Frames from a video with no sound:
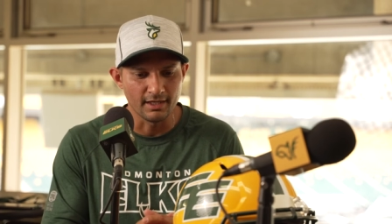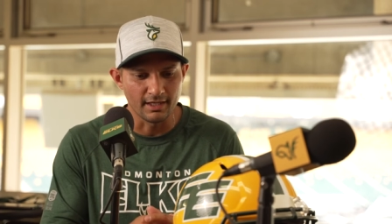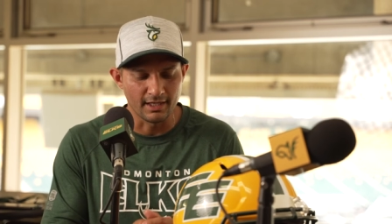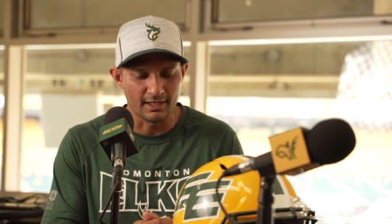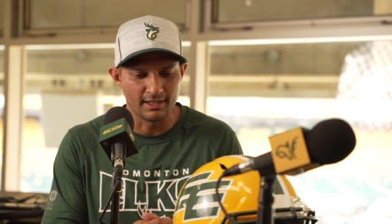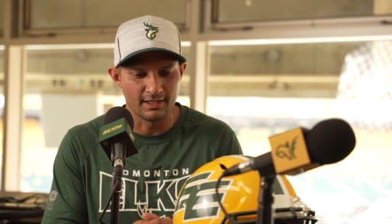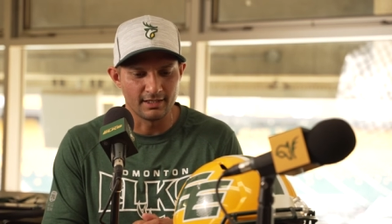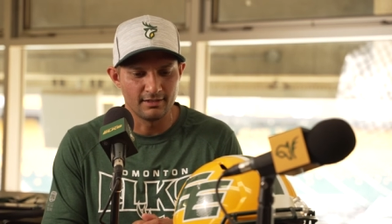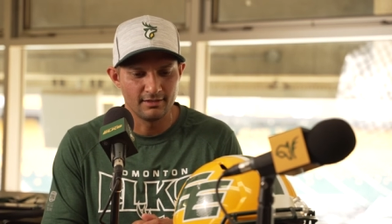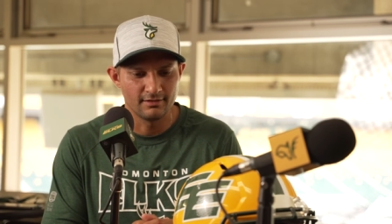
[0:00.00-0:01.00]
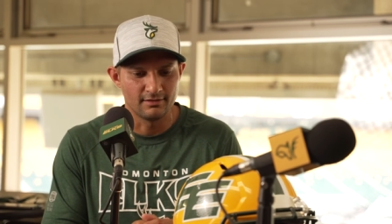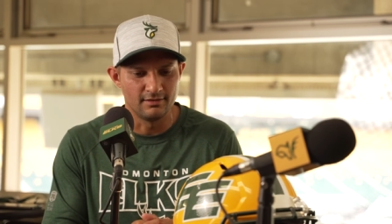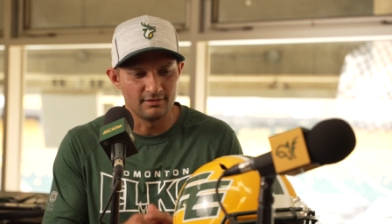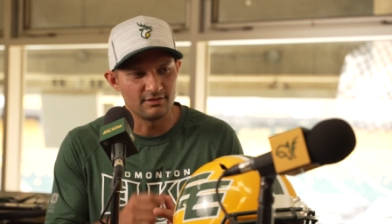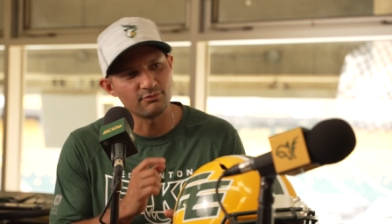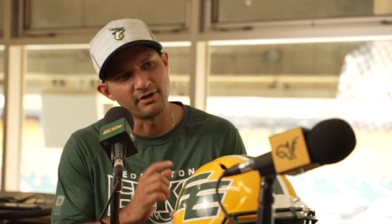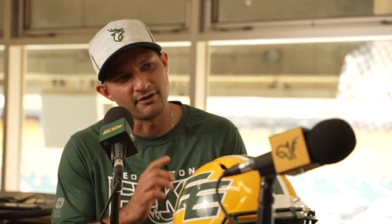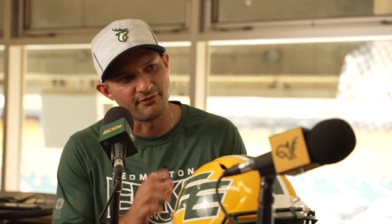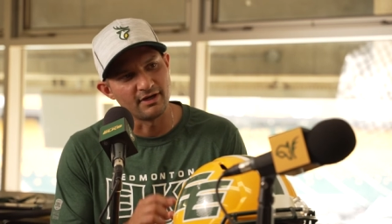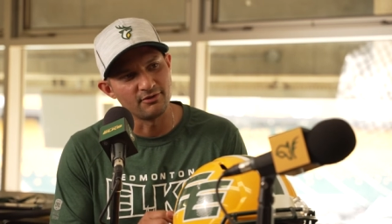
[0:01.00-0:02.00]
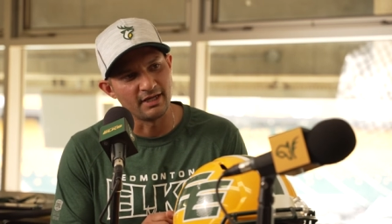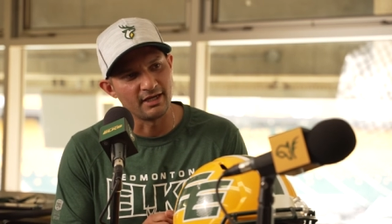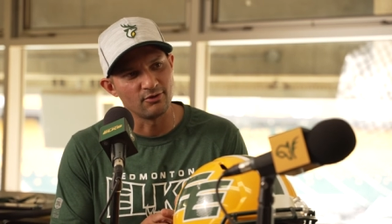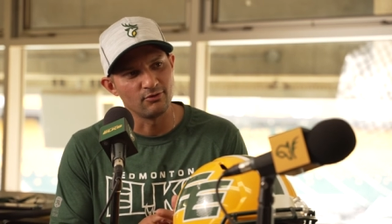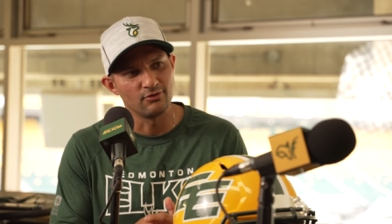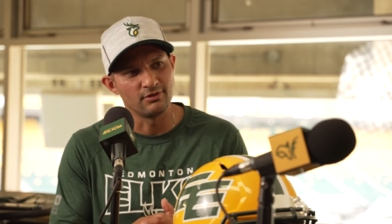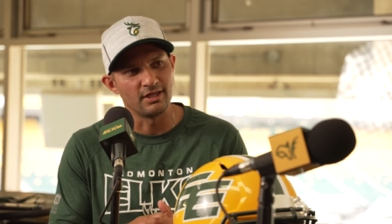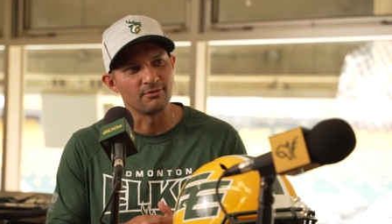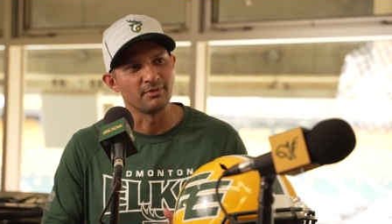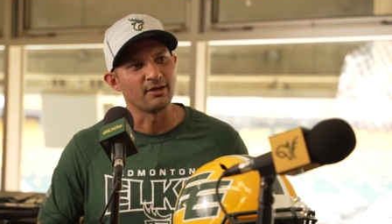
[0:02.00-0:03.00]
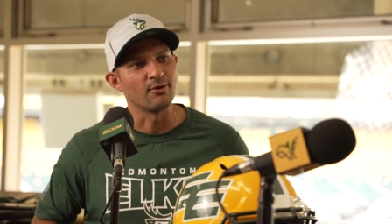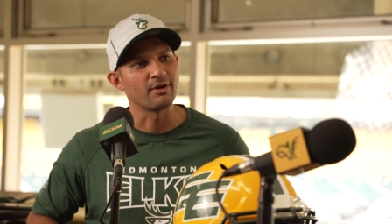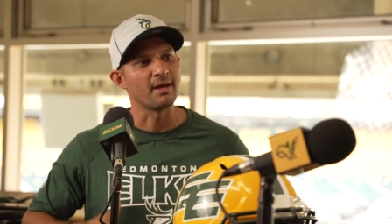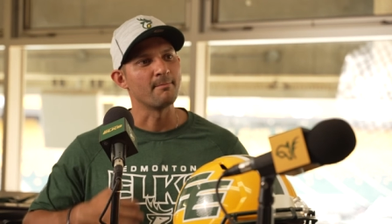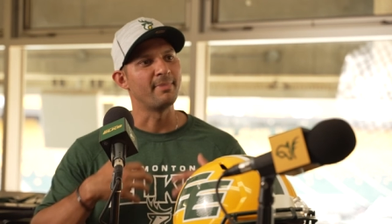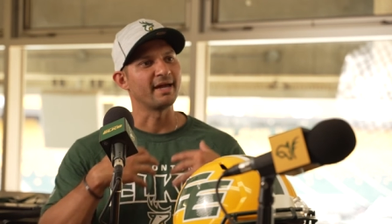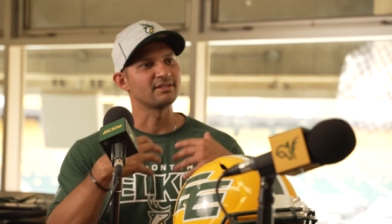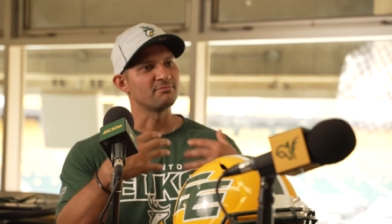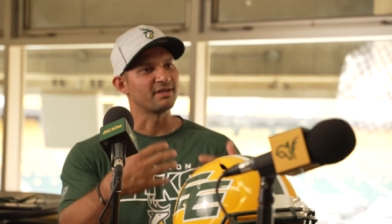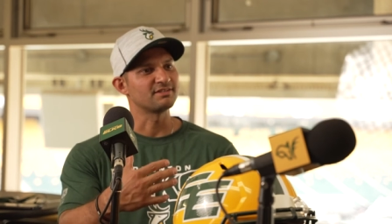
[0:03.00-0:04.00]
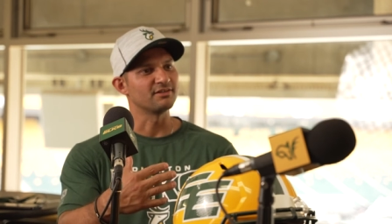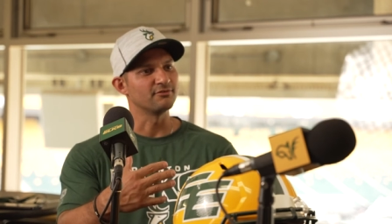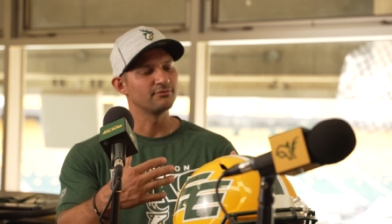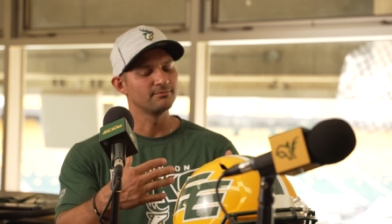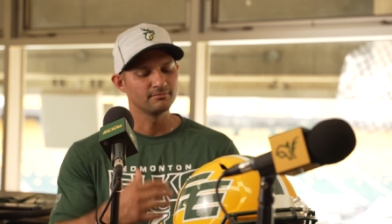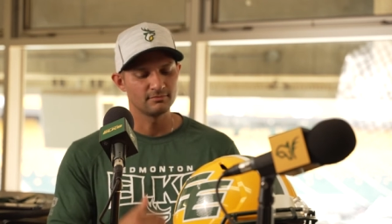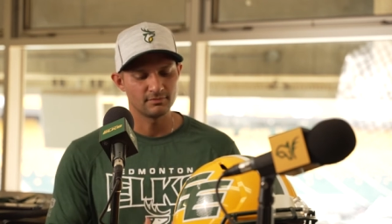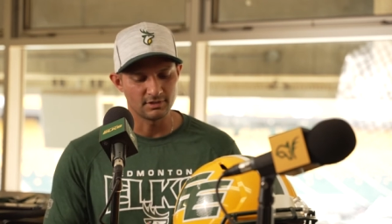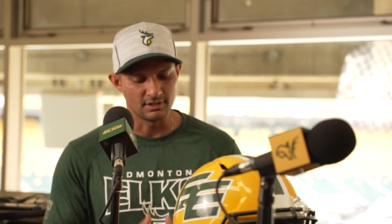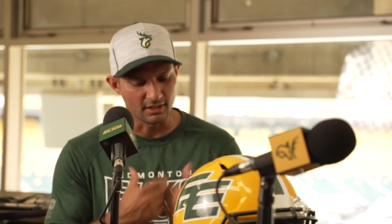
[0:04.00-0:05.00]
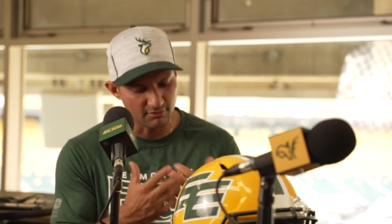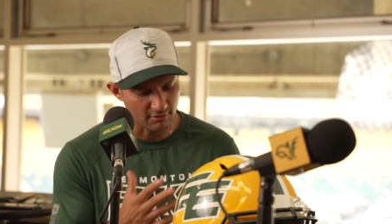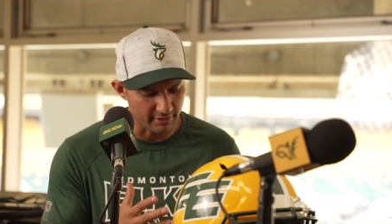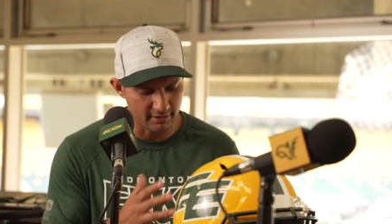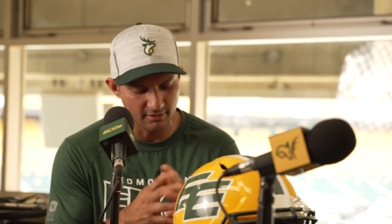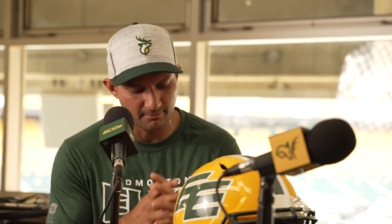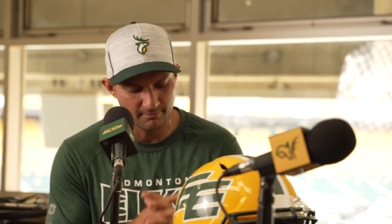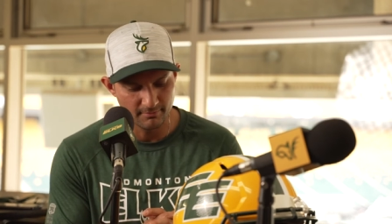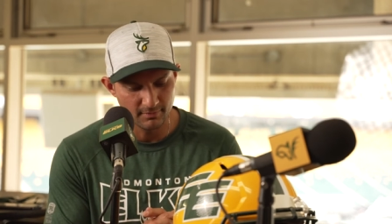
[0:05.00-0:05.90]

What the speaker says: And this is when I found out that I'm like, okay, I'm back to myself. The day of the Grey Cup,